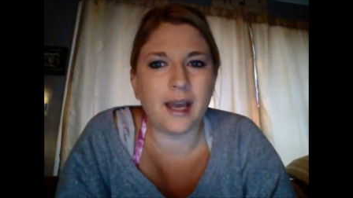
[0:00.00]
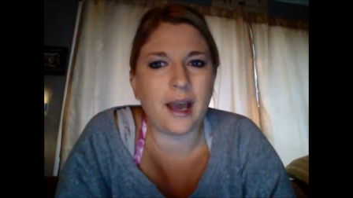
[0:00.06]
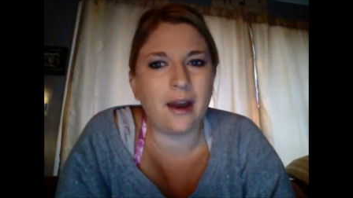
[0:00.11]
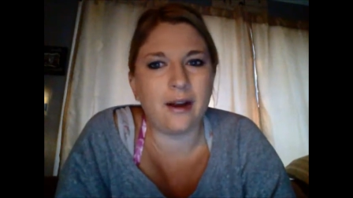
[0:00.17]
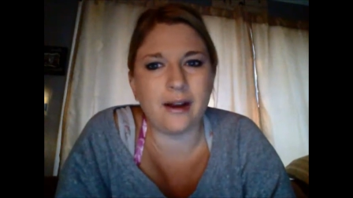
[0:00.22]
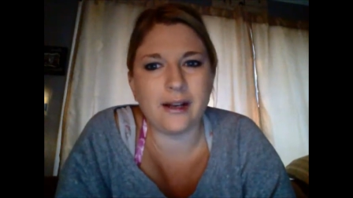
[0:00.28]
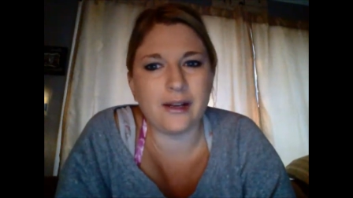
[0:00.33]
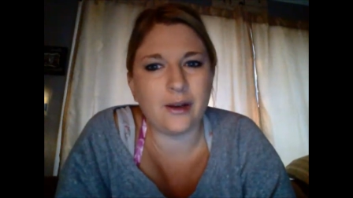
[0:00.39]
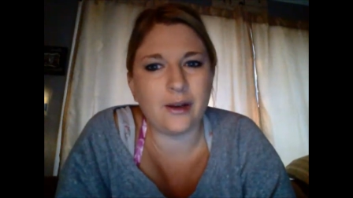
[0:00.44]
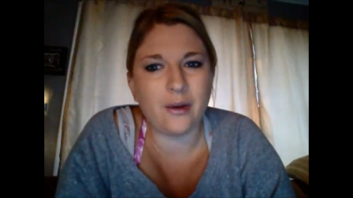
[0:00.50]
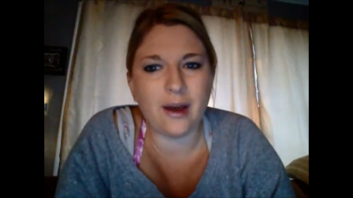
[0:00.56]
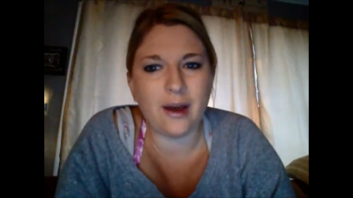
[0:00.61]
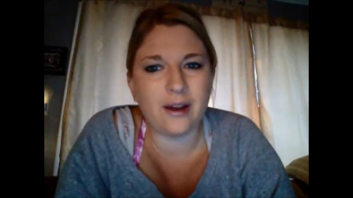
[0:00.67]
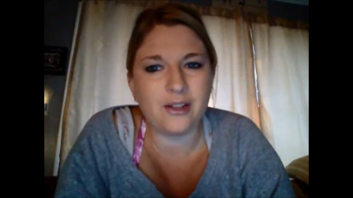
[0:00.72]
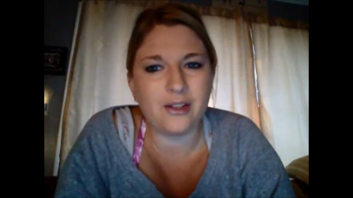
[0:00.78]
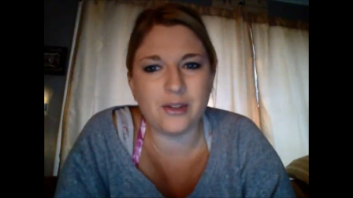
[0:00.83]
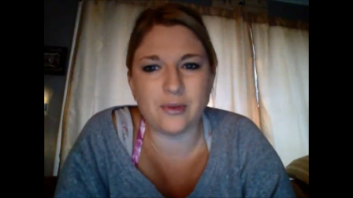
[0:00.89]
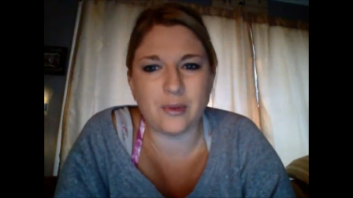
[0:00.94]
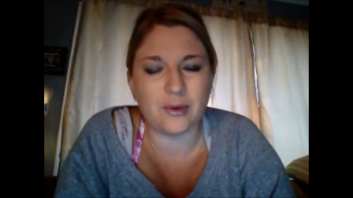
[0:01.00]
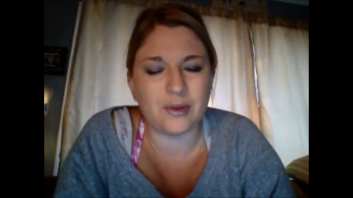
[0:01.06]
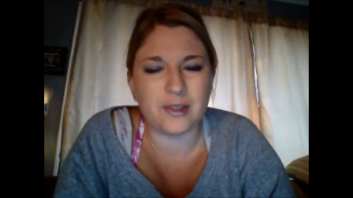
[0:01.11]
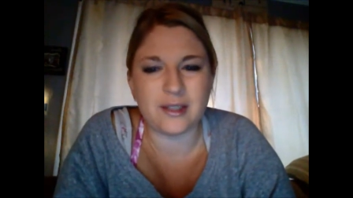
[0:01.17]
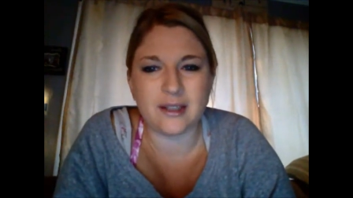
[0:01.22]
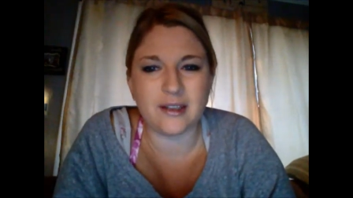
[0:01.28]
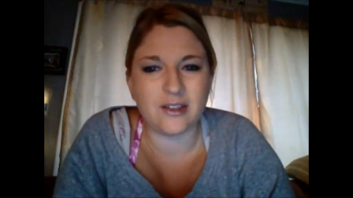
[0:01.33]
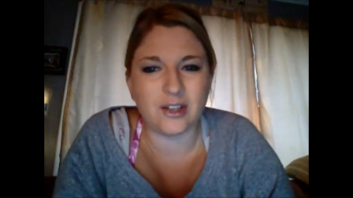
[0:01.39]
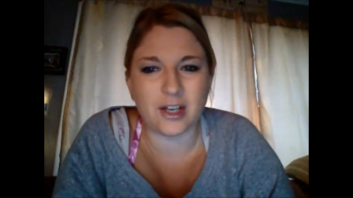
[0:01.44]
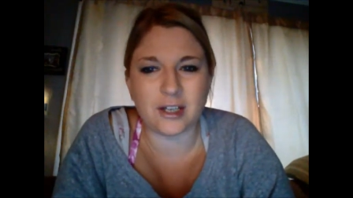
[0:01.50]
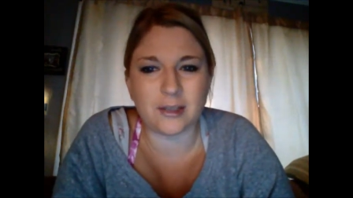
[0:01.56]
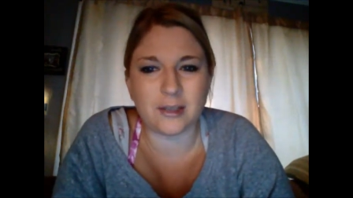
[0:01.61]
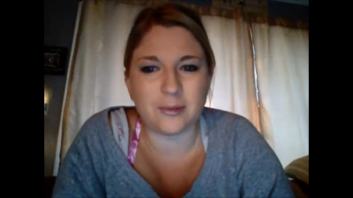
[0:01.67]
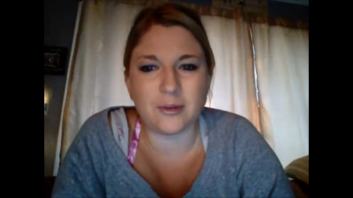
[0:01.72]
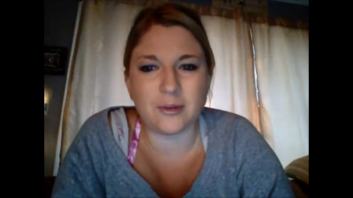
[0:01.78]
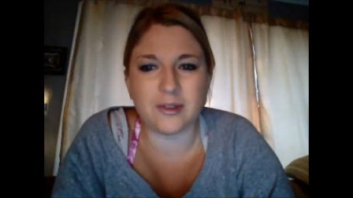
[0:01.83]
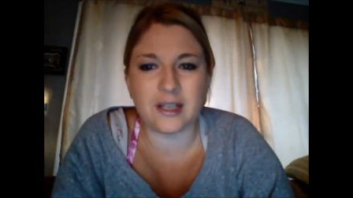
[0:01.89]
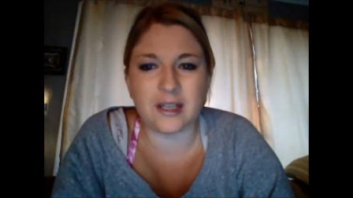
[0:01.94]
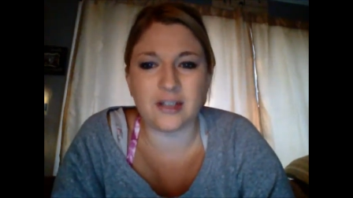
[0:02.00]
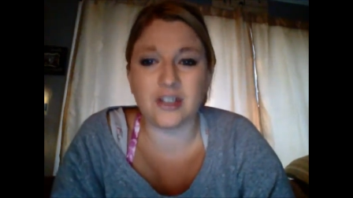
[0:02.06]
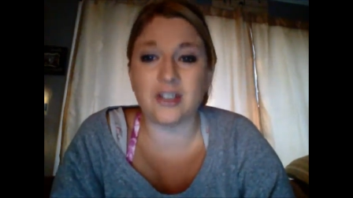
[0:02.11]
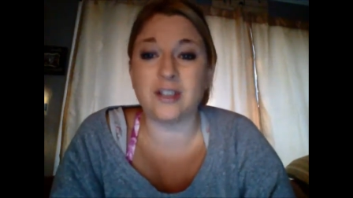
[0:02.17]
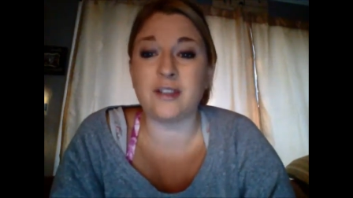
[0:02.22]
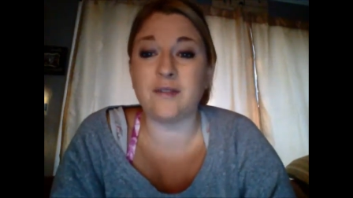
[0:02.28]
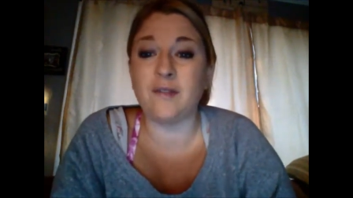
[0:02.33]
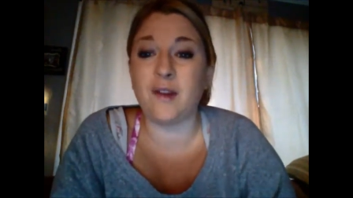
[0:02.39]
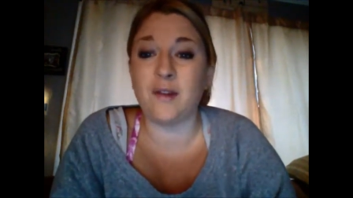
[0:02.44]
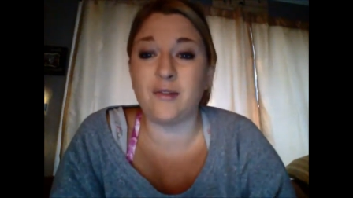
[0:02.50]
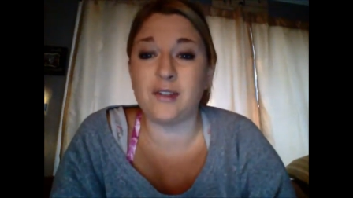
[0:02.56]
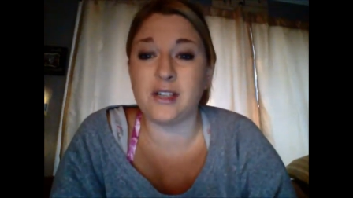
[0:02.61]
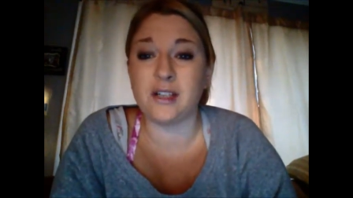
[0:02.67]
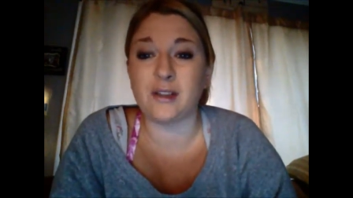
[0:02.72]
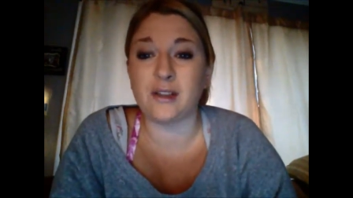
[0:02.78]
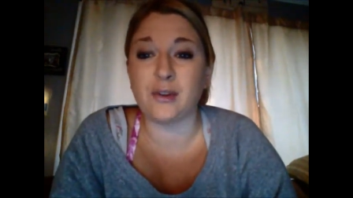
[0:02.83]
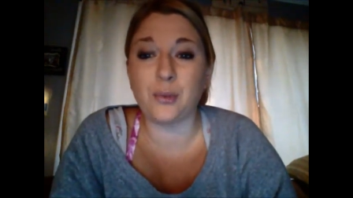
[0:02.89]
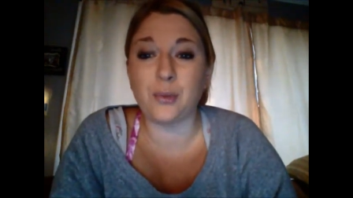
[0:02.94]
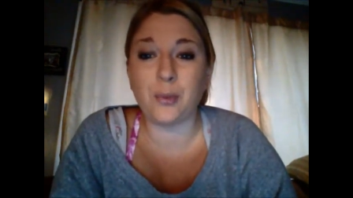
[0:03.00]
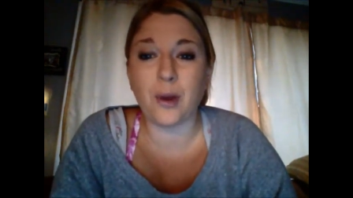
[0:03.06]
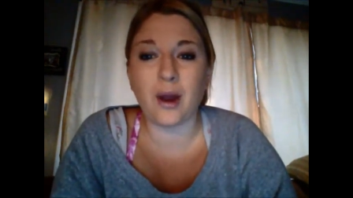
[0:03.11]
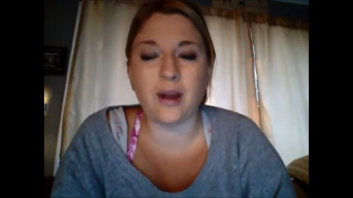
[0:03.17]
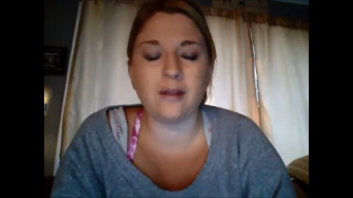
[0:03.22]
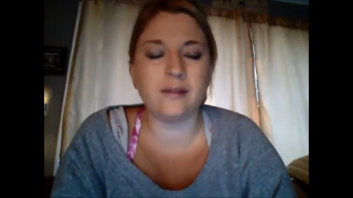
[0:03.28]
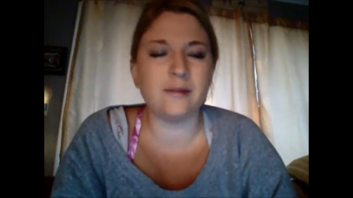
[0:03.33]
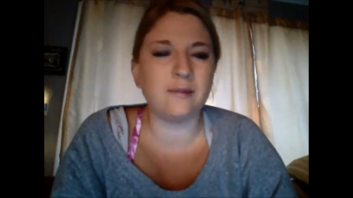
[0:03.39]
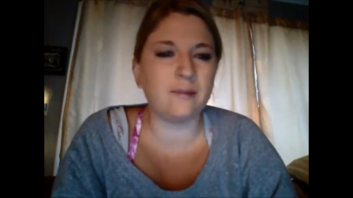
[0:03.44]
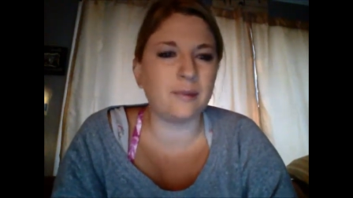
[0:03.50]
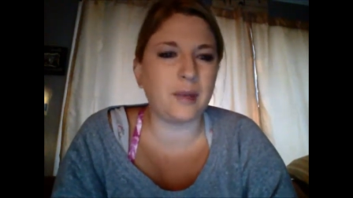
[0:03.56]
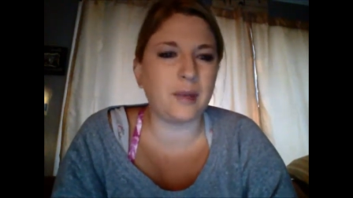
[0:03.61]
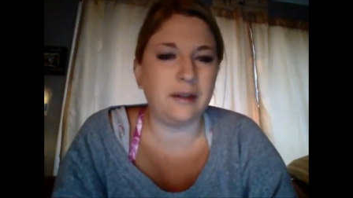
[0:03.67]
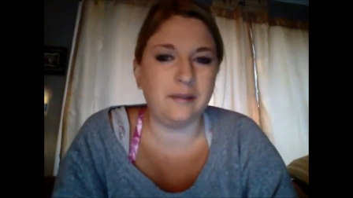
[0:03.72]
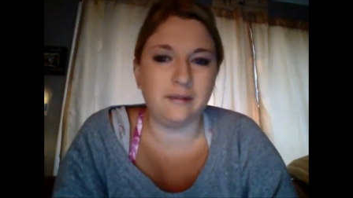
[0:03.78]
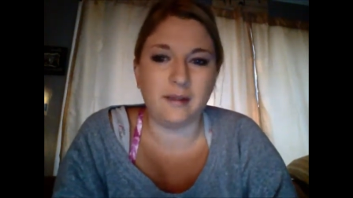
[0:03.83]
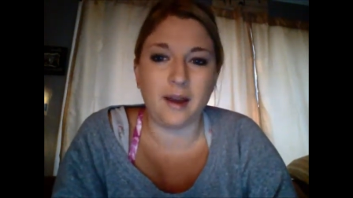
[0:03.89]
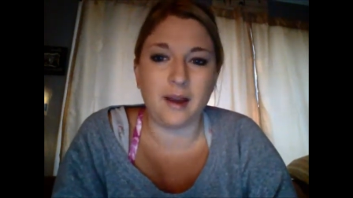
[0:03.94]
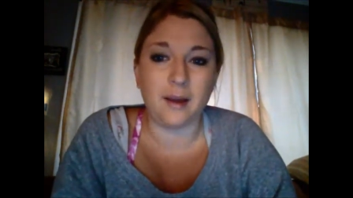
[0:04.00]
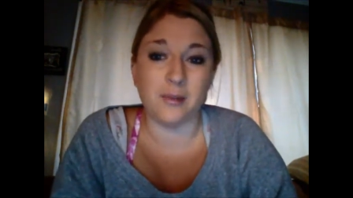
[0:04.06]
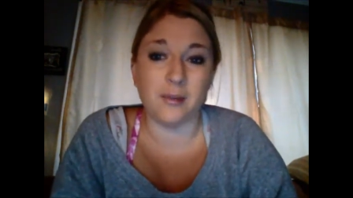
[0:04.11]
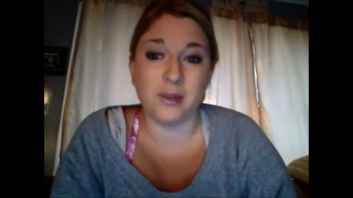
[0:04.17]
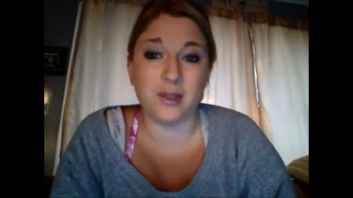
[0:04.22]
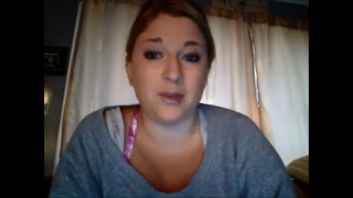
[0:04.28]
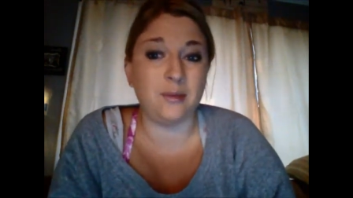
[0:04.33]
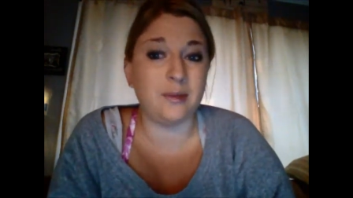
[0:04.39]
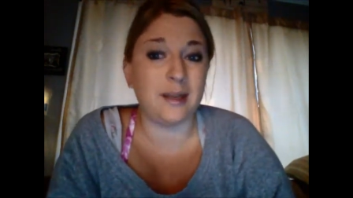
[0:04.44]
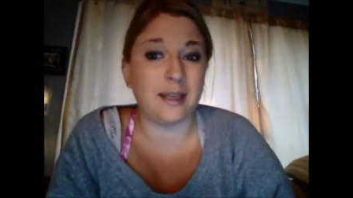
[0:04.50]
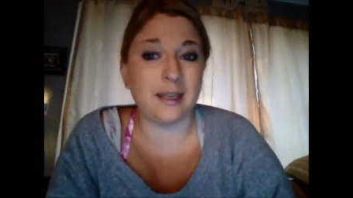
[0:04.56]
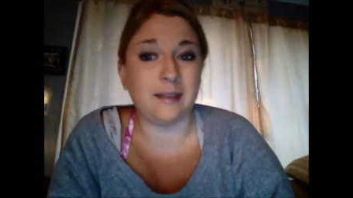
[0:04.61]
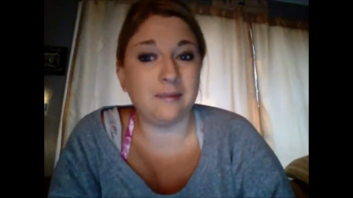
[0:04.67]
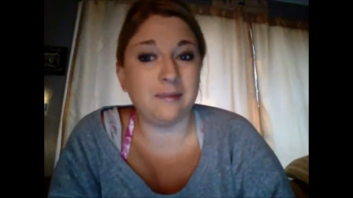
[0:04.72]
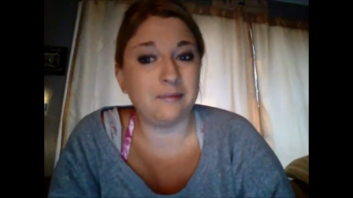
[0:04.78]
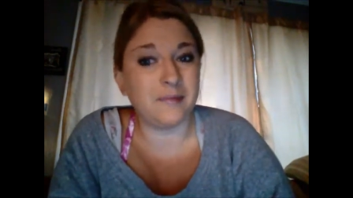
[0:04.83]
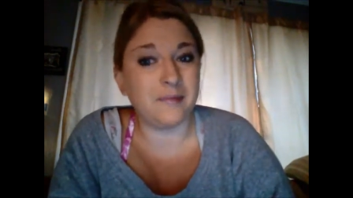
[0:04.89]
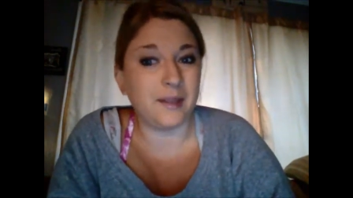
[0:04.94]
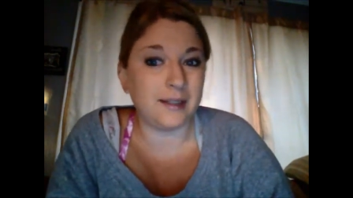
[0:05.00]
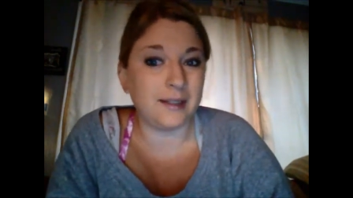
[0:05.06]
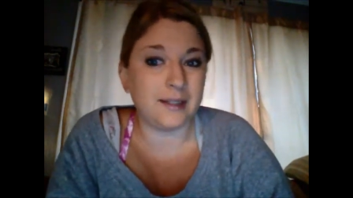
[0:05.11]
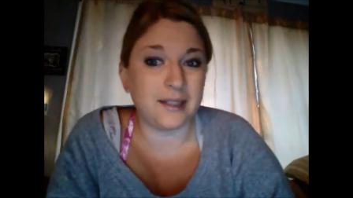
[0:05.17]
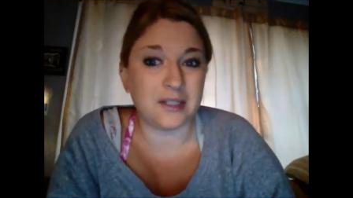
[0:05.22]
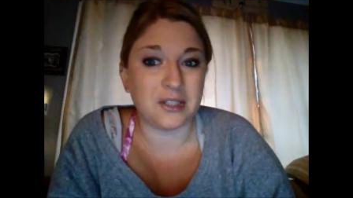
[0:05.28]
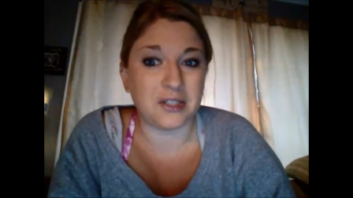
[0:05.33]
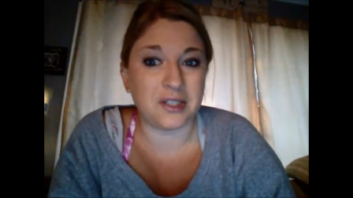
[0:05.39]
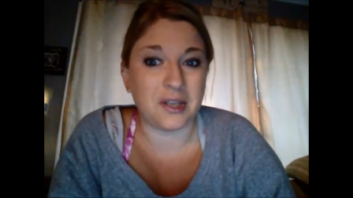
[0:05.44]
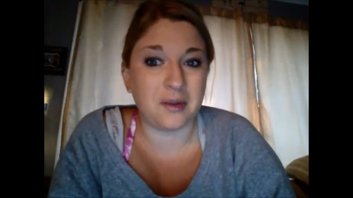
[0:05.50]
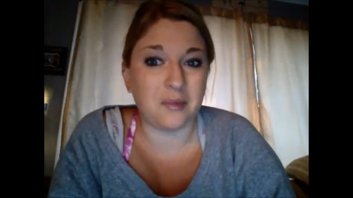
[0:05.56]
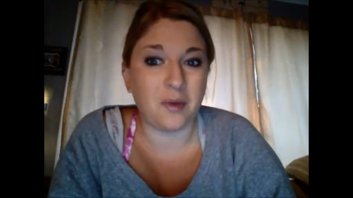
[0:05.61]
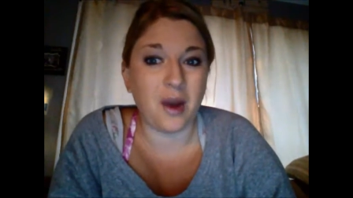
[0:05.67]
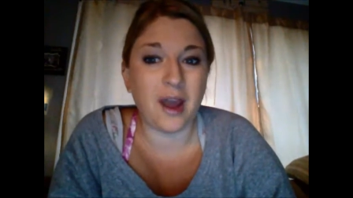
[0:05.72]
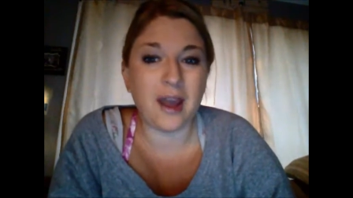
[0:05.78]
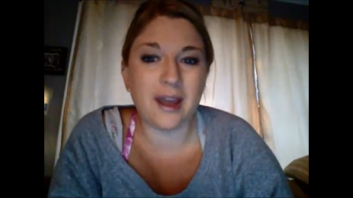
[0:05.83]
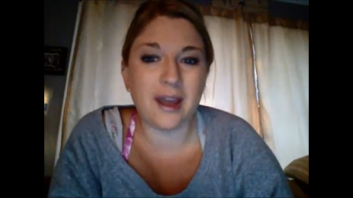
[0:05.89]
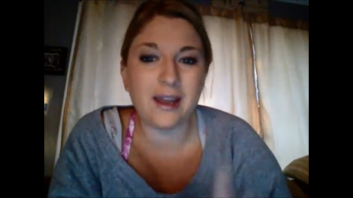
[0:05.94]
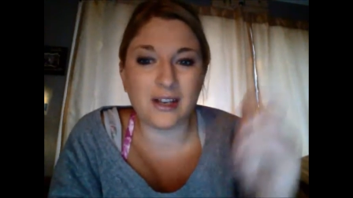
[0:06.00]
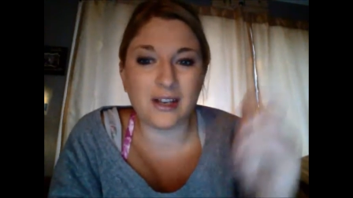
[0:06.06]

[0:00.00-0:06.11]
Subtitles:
I already know how to do most of the injectables. I just have never done Lupron, but I'm assuming it's the same way.